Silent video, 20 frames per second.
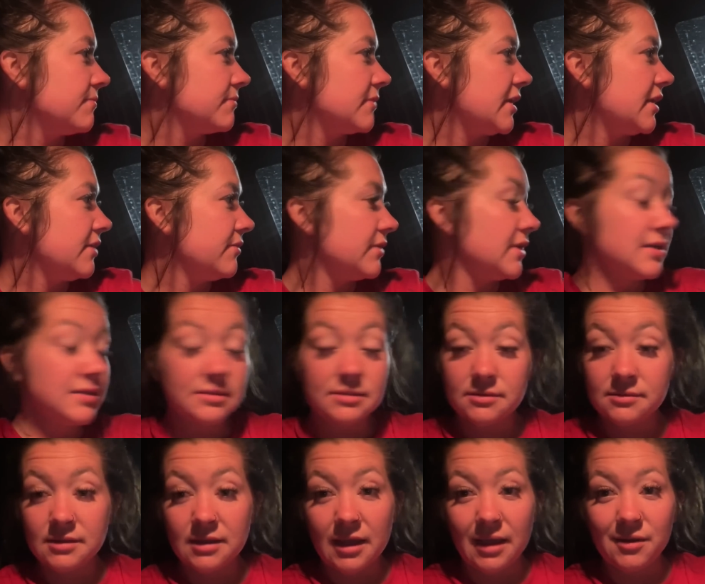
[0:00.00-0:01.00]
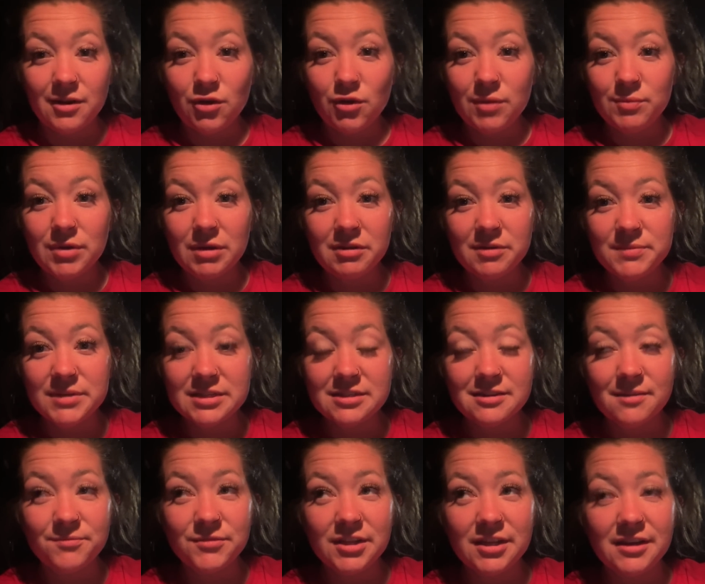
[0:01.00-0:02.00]
Anyways, I know I probably missed
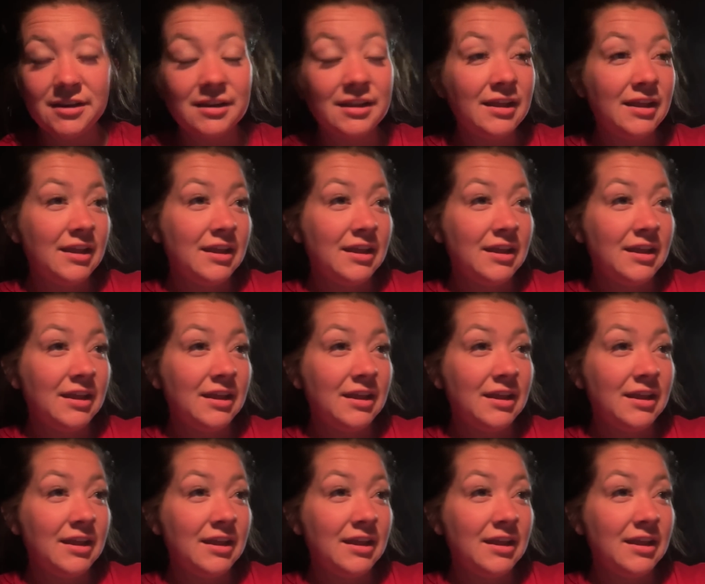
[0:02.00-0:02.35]
something.